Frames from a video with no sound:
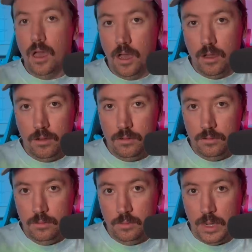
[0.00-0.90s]

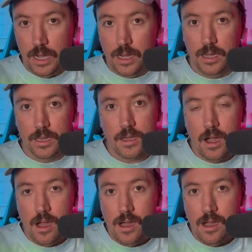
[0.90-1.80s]
Oh my
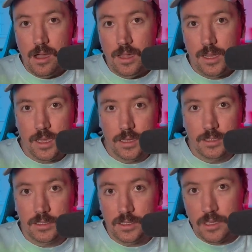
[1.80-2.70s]
god,
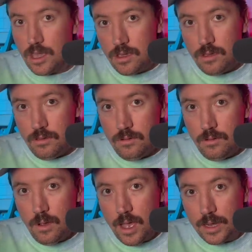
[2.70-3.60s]
it's
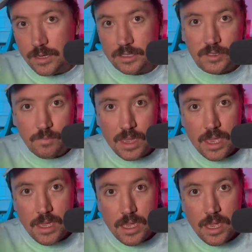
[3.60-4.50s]
you and it's
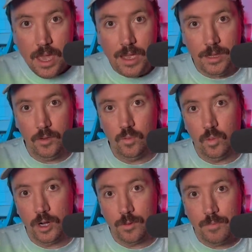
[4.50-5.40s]
me and
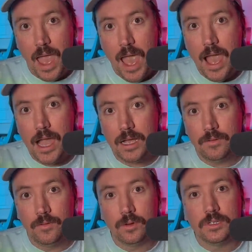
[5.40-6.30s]
we're
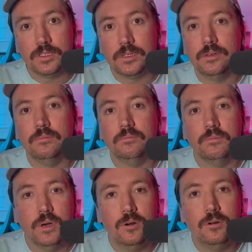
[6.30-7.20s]
back for some
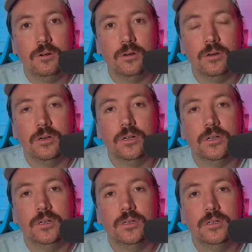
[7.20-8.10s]

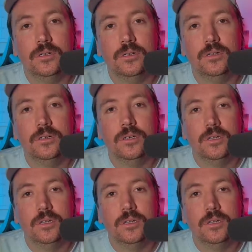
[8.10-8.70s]
more